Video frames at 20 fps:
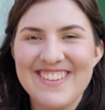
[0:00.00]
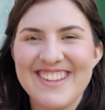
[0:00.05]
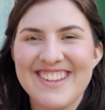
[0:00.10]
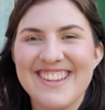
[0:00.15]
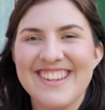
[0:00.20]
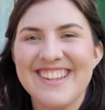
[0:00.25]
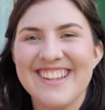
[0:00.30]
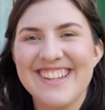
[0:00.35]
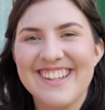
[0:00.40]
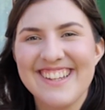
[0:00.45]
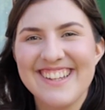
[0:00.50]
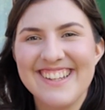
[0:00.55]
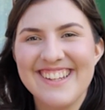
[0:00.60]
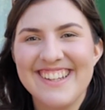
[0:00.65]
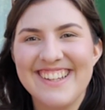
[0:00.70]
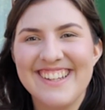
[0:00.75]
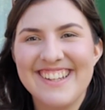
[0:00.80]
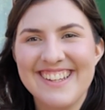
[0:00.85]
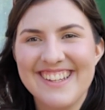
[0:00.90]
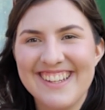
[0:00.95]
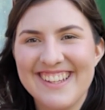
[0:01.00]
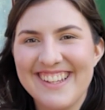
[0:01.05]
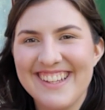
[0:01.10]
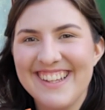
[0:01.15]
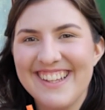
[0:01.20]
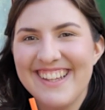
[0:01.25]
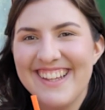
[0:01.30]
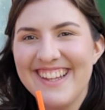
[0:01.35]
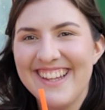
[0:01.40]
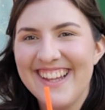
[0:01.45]

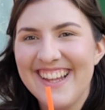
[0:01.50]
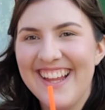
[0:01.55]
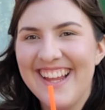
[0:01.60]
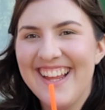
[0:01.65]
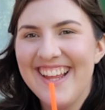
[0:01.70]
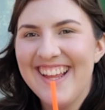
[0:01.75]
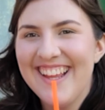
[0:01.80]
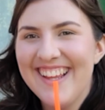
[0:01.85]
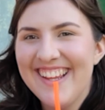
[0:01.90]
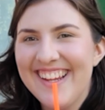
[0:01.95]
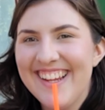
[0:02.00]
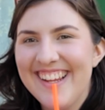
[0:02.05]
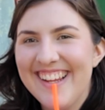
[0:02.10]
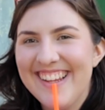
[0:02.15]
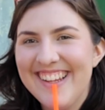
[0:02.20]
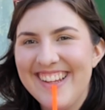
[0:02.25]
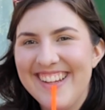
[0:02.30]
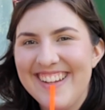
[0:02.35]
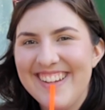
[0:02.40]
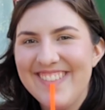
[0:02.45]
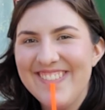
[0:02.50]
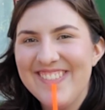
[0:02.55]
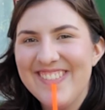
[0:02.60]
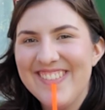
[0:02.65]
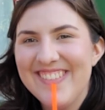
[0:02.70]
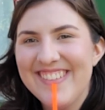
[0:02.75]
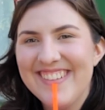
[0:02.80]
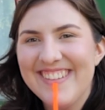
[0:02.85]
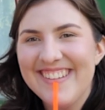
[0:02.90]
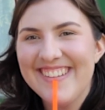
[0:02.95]

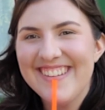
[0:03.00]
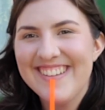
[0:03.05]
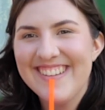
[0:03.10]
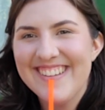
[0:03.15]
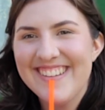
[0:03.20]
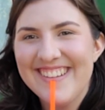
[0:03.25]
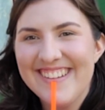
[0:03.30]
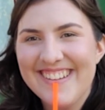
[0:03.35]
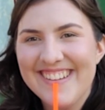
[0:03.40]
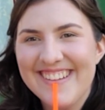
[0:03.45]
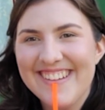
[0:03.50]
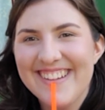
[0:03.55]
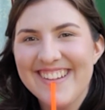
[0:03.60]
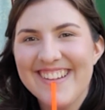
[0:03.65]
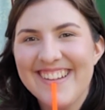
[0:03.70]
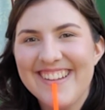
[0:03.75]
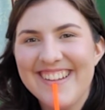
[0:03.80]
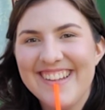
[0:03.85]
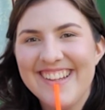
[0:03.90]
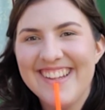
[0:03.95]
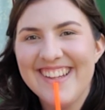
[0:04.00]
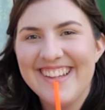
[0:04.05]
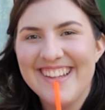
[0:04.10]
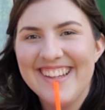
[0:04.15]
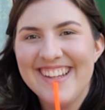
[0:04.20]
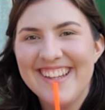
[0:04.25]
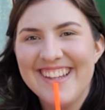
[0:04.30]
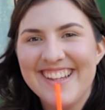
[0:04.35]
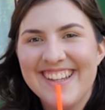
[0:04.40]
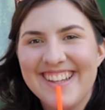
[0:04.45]

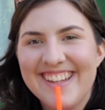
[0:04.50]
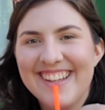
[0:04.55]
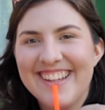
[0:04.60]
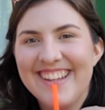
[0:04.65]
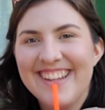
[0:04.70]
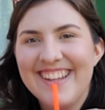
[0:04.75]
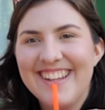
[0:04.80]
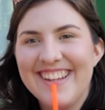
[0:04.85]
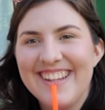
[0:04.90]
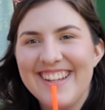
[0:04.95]
(silent)